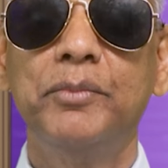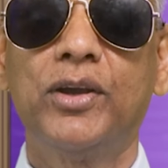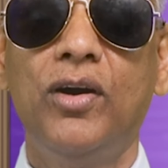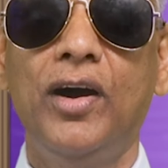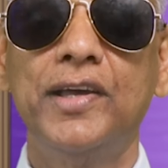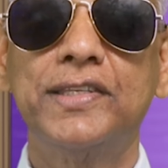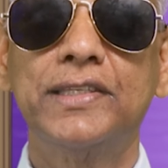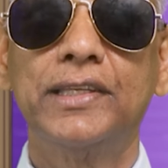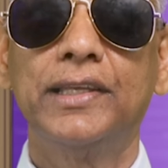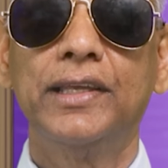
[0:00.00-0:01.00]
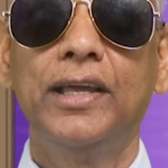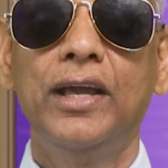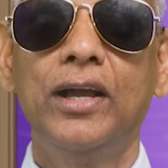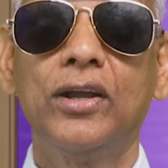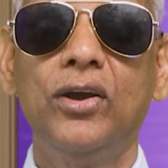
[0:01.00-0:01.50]
because
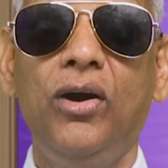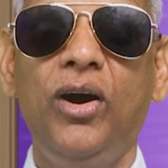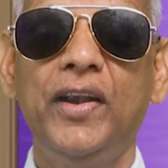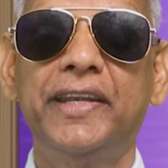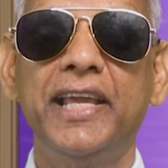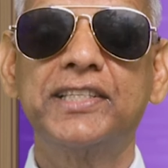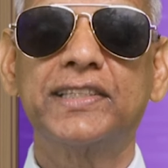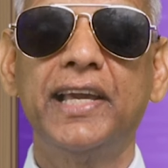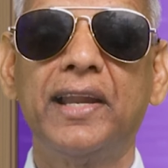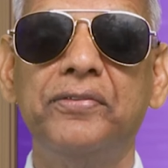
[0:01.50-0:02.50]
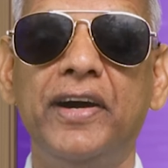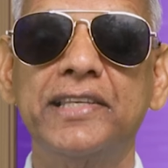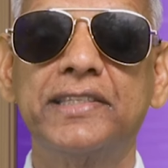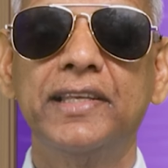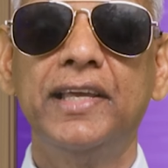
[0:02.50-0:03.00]
God takes care of
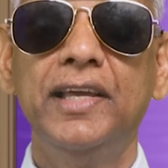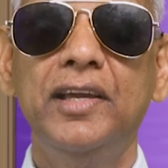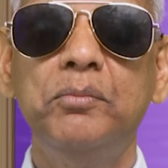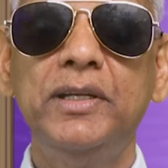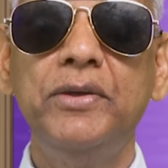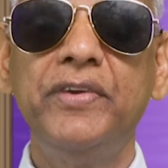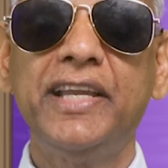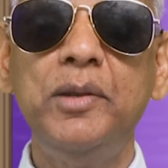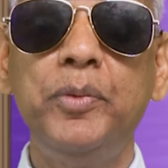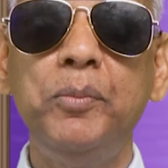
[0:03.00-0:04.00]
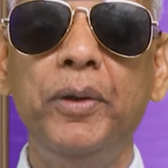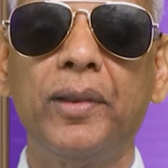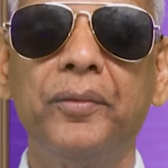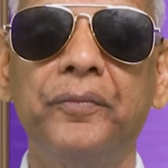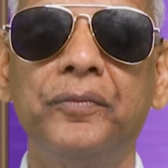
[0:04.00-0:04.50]
us. But the wicked
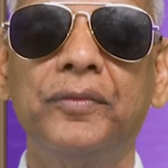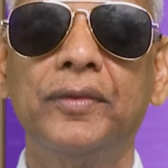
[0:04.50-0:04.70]
people,